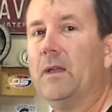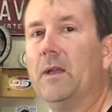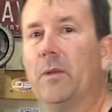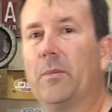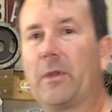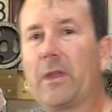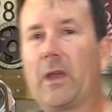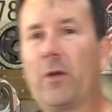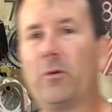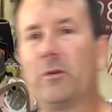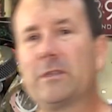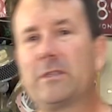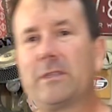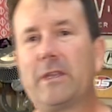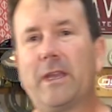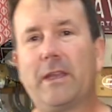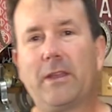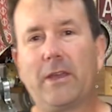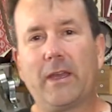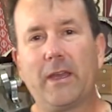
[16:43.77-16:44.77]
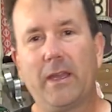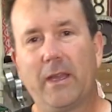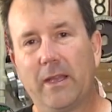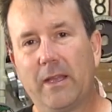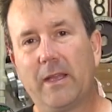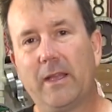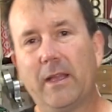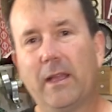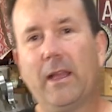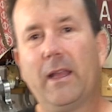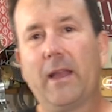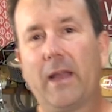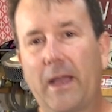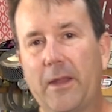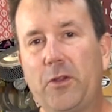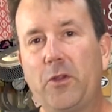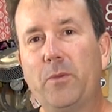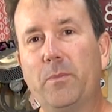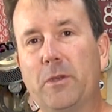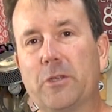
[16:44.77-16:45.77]
But yeah, we'll say that I
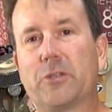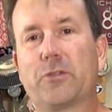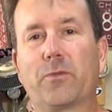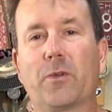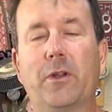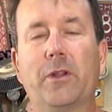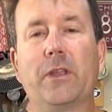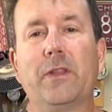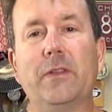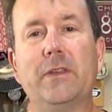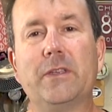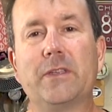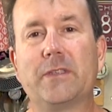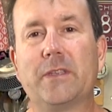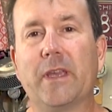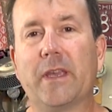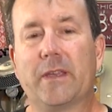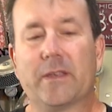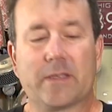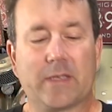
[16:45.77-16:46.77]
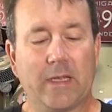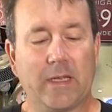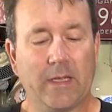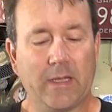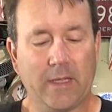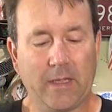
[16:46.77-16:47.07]
do miss running these things.